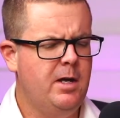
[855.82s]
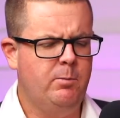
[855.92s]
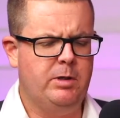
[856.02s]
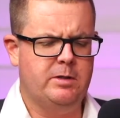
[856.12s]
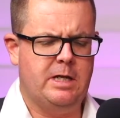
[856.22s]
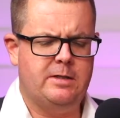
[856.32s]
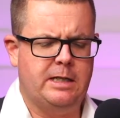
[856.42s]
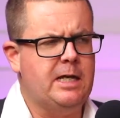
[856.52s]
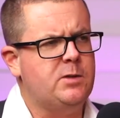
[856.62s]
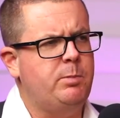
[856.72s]
Because as it
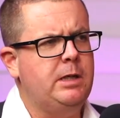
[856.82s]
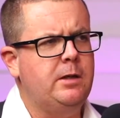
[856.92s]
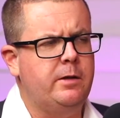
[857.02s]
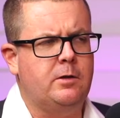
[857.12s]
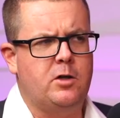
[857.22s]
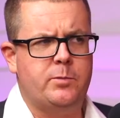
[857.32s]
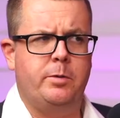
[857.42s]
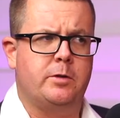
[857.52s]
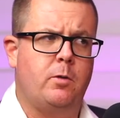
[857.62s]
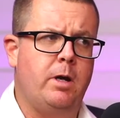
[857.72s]
gets bigger, the cost
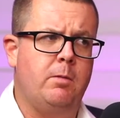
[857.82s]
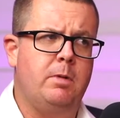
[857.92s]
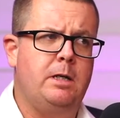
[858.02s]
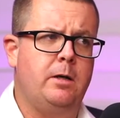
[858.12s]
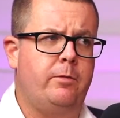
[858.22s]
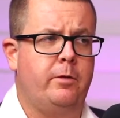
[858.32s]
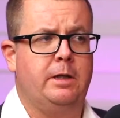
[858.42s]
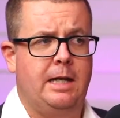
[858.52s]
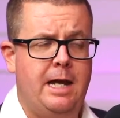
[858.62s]
per square metre for the land